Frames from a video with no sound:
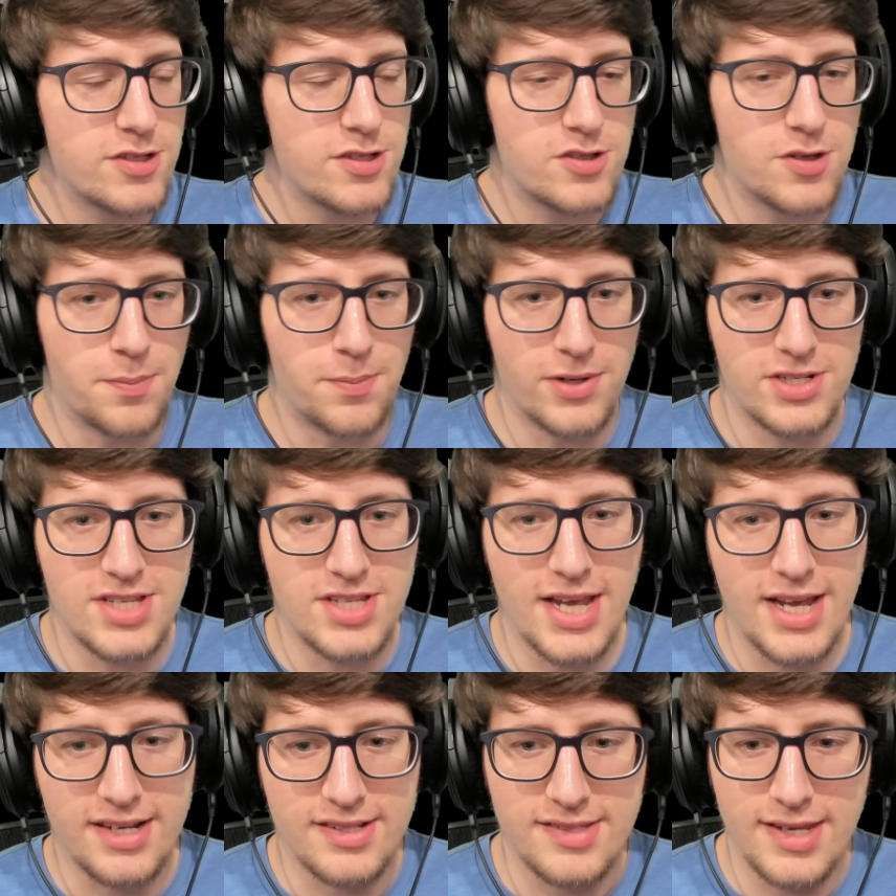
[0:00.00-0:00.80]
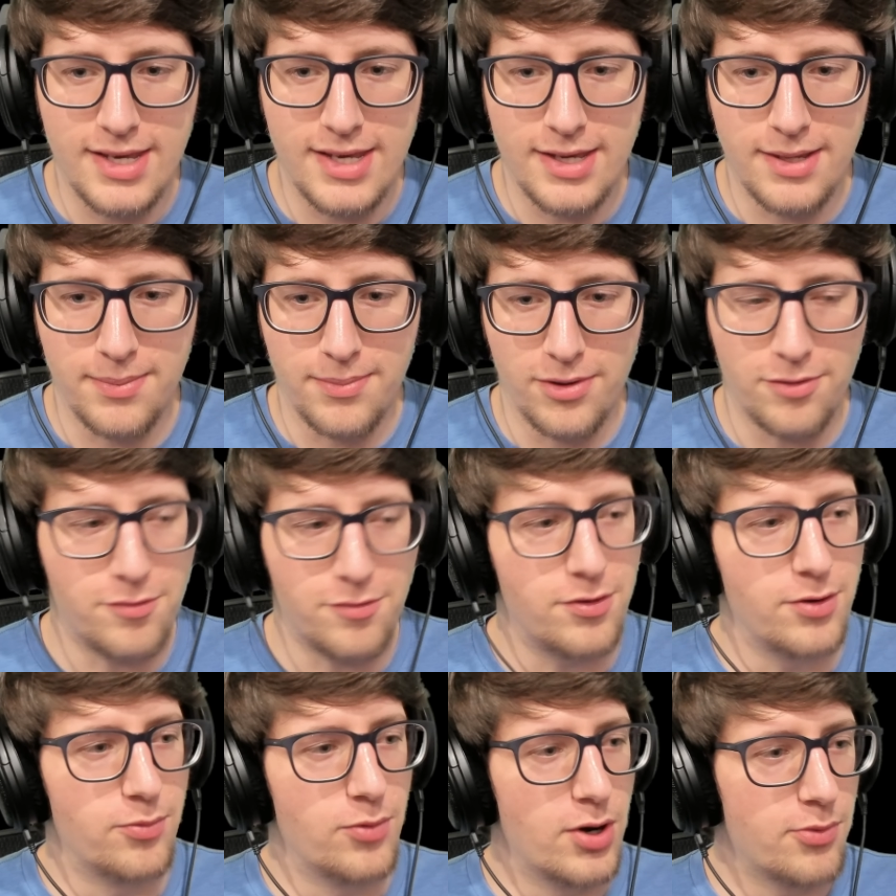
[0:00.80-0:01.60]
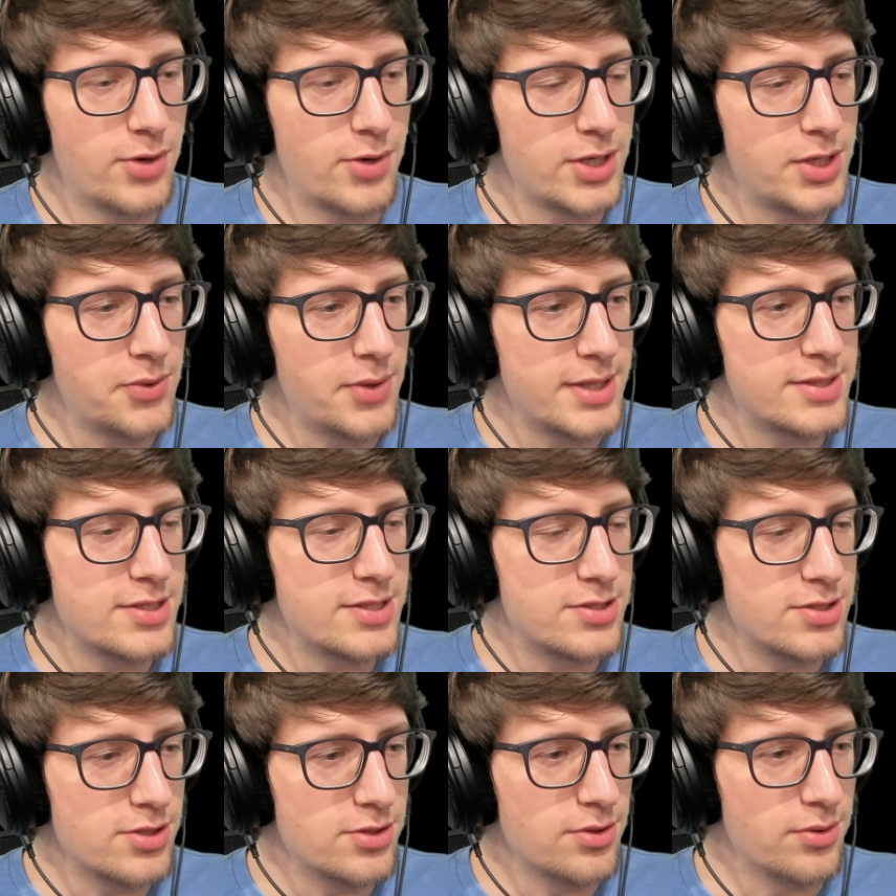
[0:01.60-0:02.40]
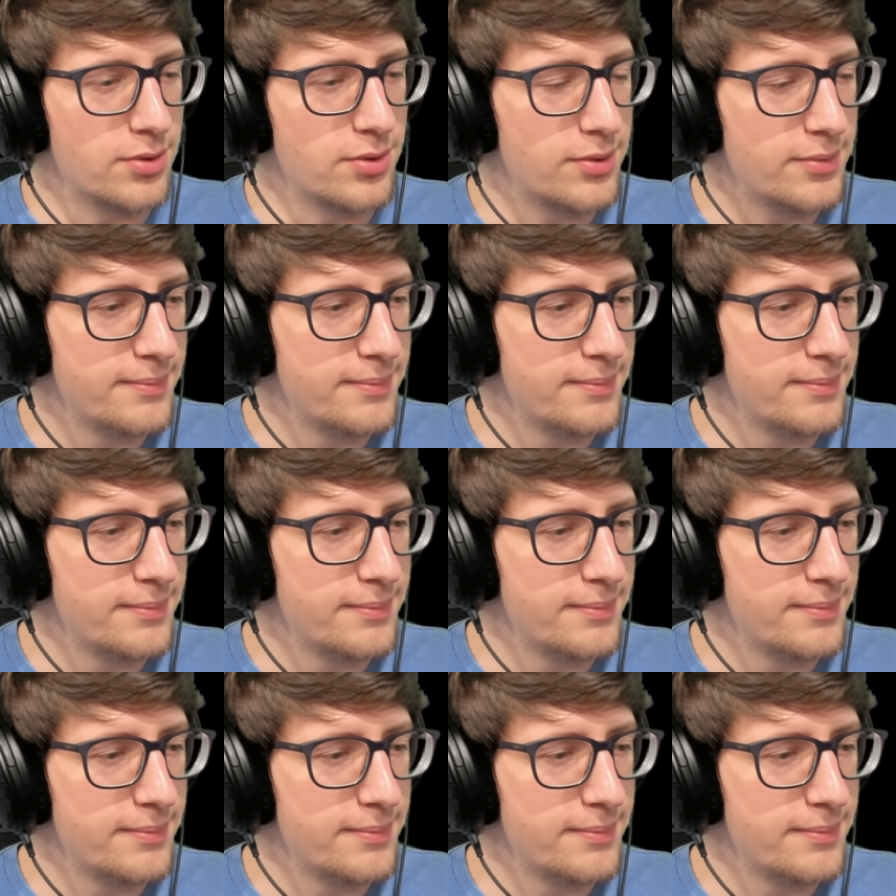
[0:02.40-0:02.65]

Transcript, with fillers: to protect him from what we're going to do.